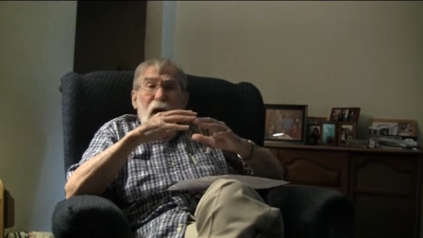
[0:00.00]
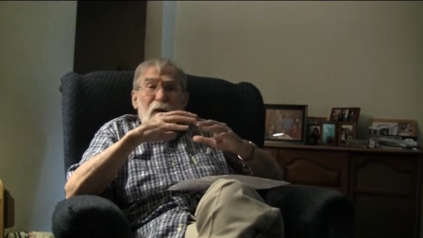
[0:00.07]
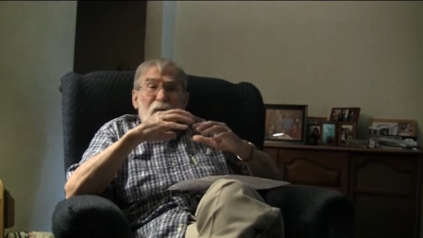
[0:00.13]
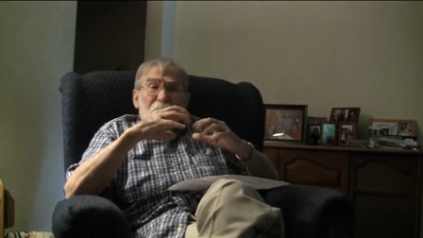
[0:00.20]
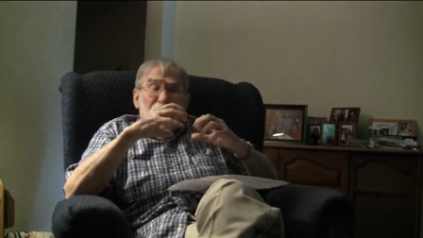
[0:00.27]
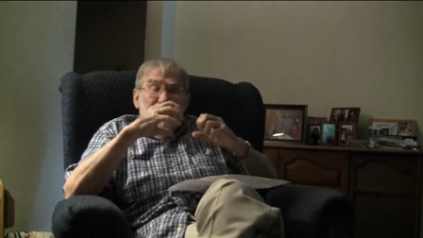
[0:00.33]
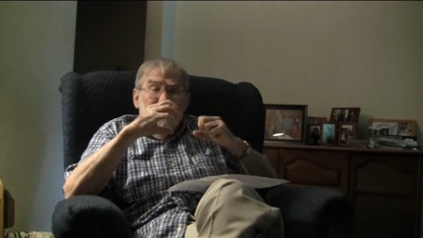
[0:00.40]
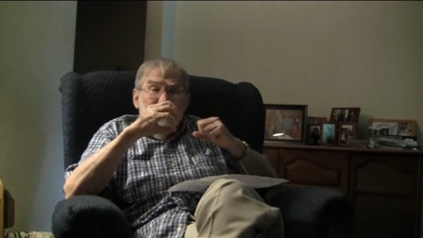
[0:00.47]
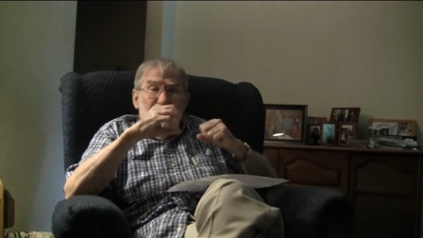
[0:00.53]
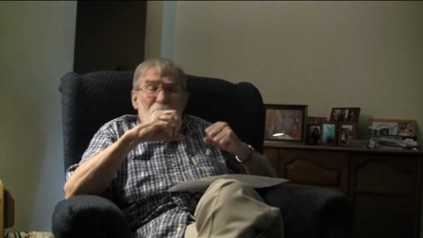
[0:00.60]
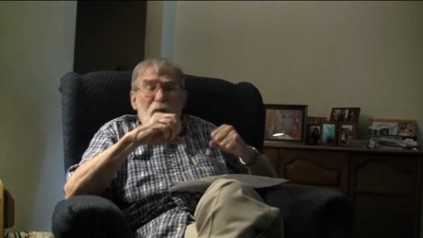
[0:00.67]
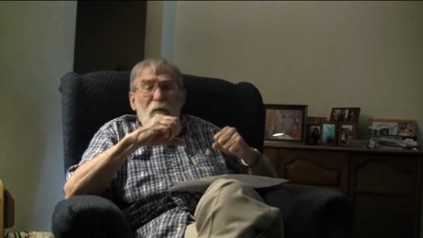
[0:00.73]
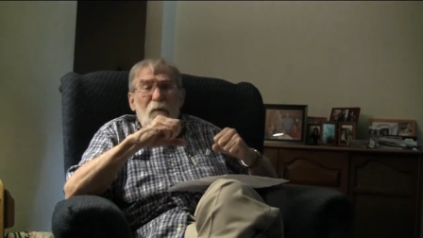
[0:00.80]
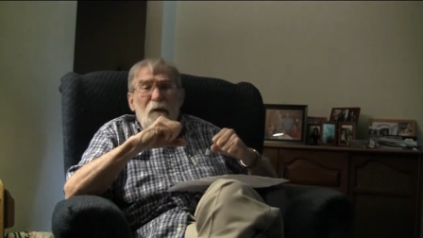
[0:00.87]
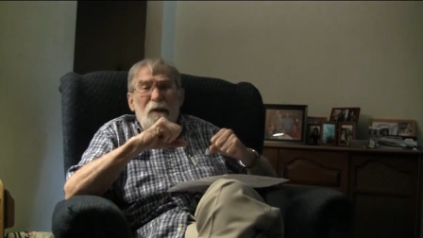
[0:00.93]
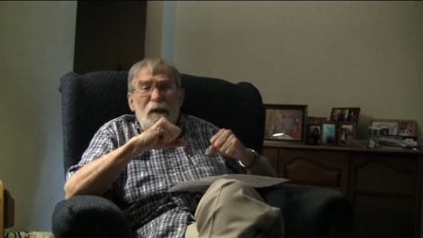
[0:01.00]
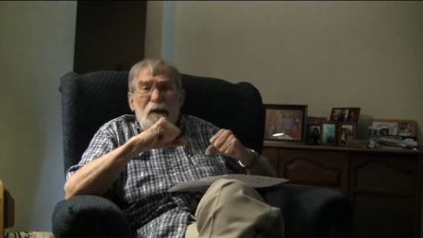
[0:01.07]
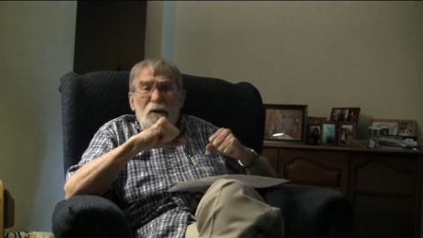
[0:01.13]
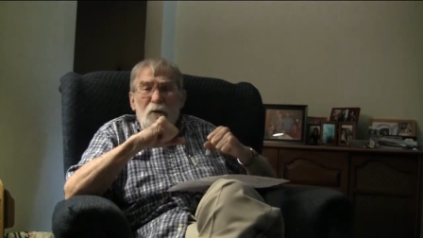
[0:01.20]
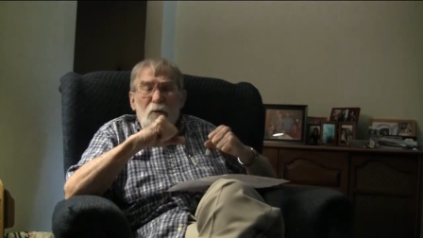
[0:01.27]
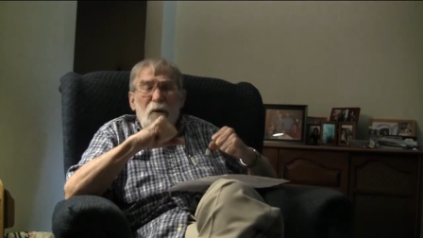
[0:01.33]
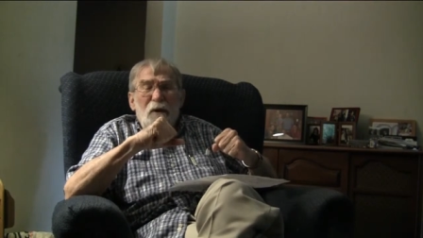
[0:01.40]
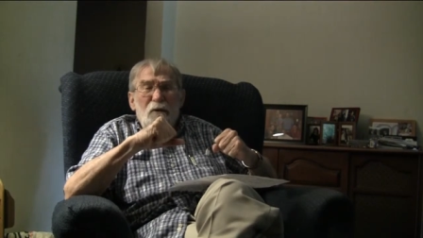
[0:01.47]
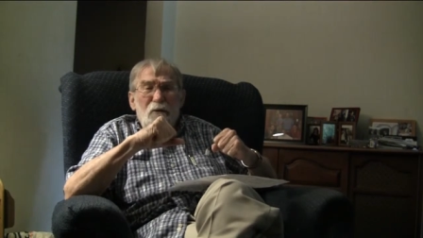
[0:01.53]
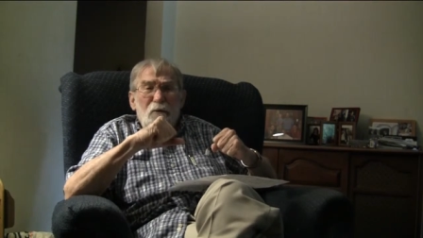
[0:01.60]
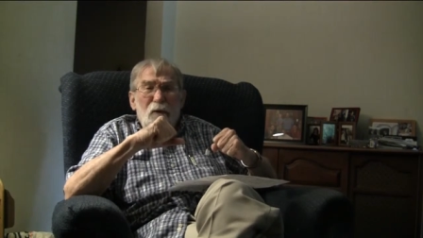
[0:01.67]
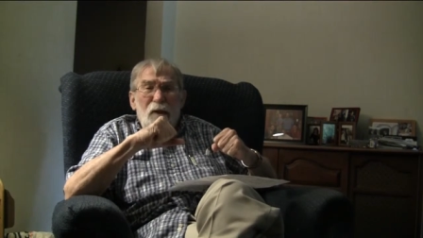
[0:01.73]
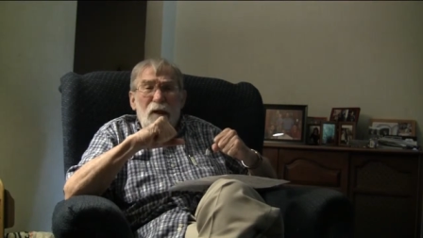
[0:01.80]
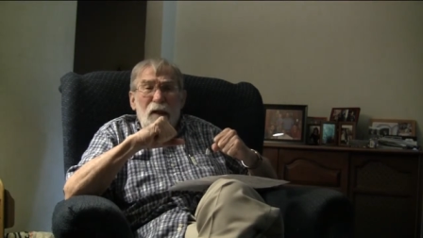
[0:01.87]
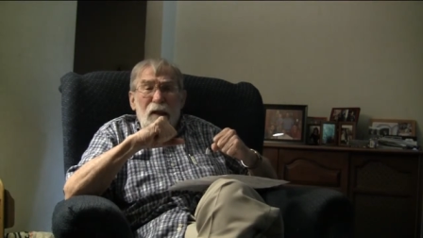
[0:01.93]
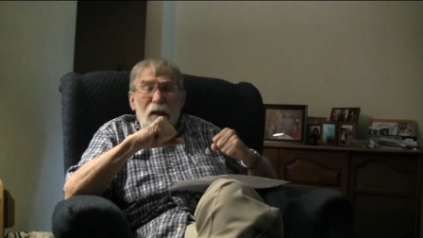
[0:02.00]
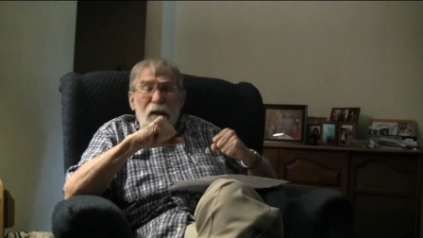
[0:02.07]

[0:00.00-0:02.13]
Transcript: I felt comfortable. I knew what I was doing,